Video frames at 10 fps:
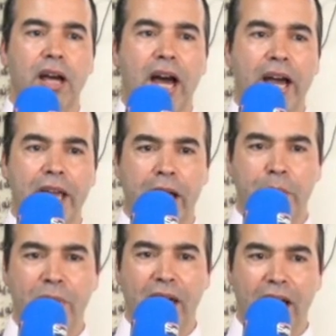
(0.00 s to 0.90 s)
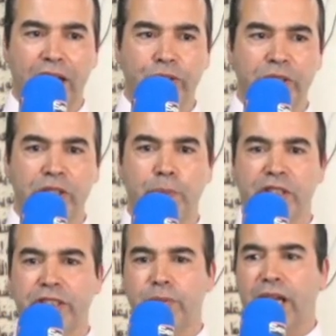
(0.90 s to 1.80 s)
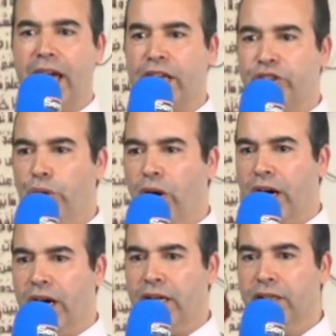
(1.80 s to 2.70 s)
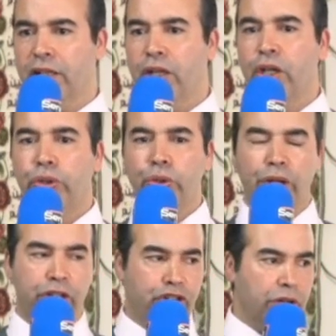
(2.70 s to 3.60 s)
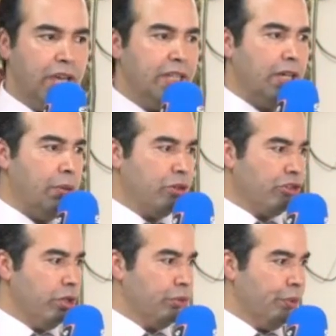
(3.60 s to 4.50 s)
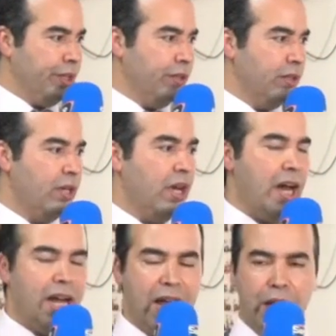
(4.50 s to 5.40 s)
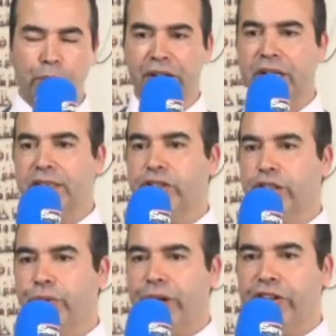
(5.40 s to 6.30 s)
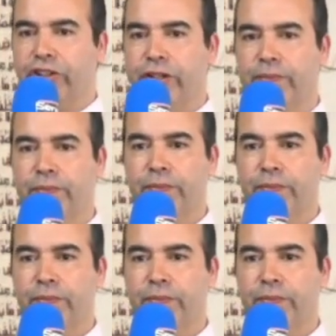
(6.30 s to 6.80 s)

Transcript: I am as responsible as you are to educate our children, our next generation.